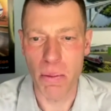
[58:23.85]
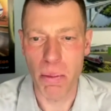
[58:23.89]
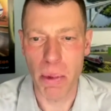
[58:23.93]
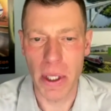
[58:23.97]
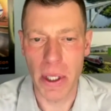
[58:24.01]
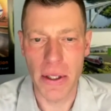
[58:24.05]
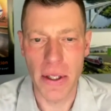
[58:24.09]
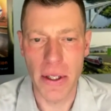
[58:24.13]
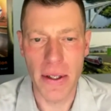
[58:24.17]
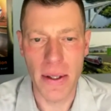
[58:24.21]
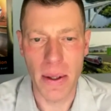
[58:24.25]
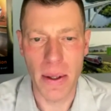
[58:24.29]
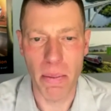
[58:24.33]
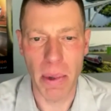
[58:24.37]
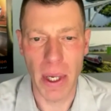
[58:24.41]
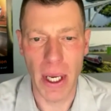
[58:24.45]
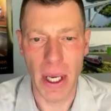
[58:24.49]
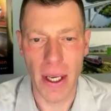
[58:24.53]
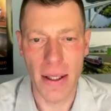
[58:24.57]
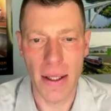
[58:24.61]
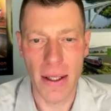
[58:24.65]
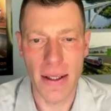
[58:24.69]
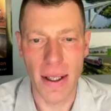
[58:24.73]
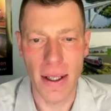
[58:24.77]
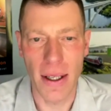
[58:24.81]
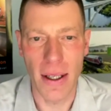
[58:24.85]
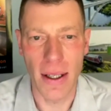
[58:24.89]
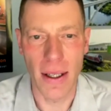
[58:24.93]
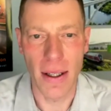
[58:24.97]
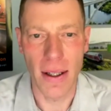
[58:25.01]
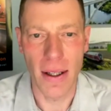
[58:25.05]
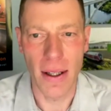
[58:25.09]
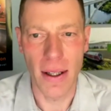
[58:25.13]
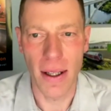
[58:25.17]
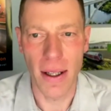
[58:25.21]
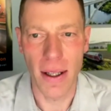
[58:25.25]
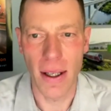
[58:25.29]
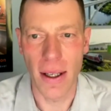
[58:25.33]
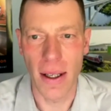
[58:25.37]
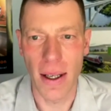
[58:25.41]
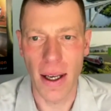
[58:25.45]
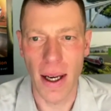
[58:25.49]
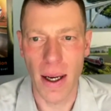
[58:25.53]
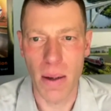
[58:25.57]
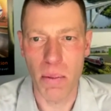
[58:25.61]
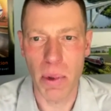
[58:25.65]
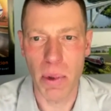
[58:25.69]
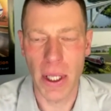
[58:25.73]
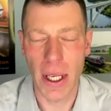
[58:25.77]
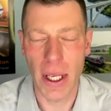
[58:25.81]
participate in the
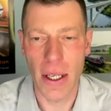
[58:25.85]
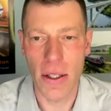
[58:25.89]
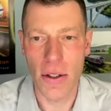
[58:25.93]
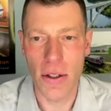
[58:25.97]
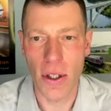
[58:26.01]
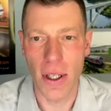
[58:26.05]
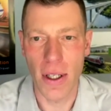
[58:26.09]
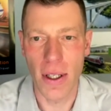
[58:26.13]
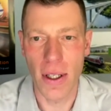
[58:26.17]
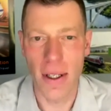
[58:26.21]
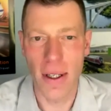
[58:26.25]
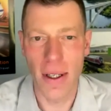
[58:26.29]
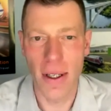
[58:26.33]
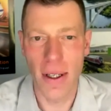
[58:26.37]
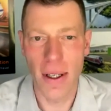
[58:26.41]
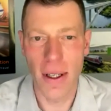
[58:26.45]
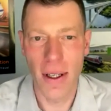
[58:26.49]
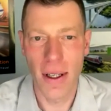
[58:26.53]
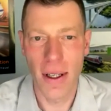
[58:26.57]
application?